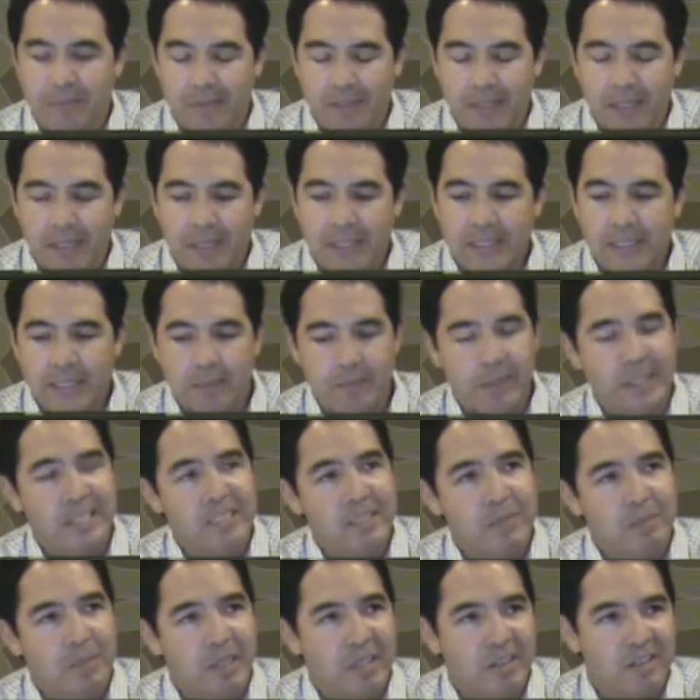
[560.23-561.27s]

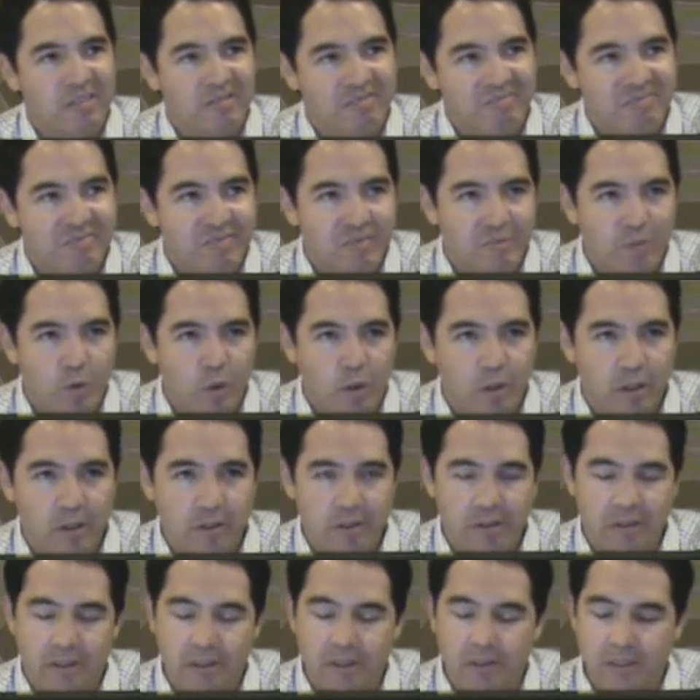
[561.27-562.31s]
Estimates about
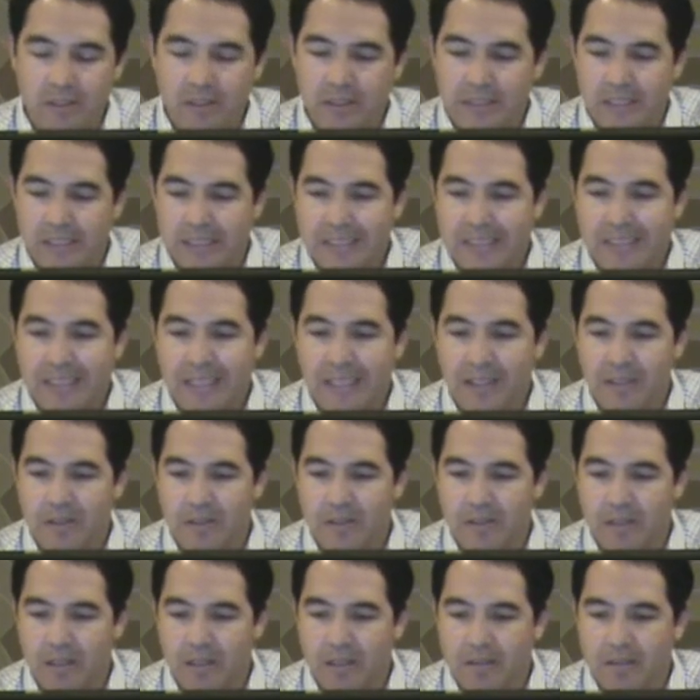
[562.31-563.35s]

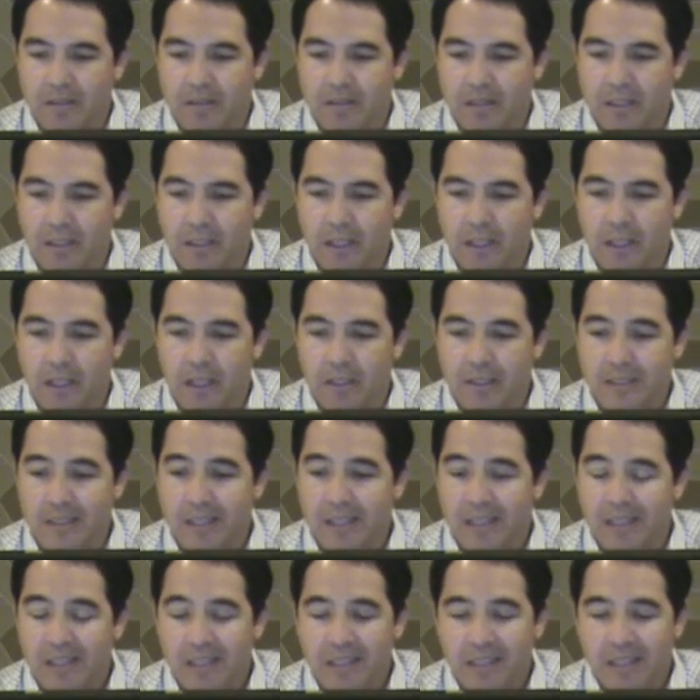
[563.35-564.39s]
$436,000 in
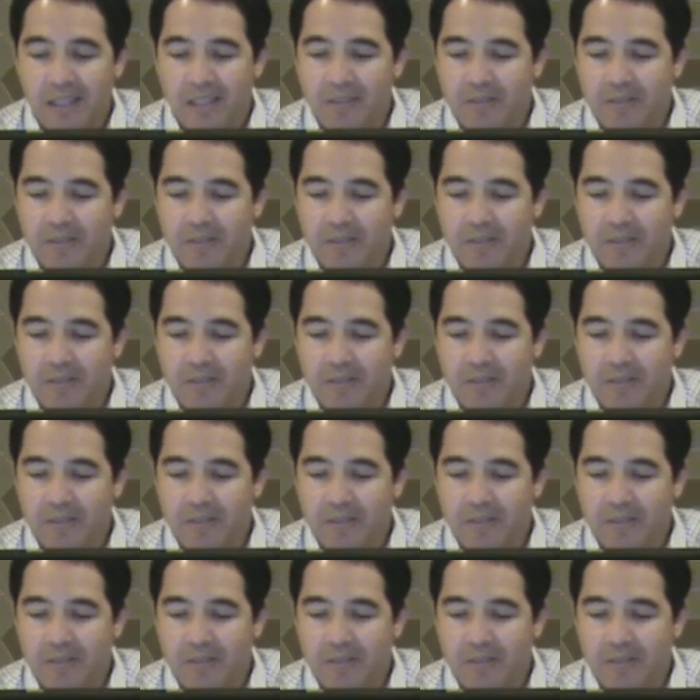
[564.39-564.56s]
cost.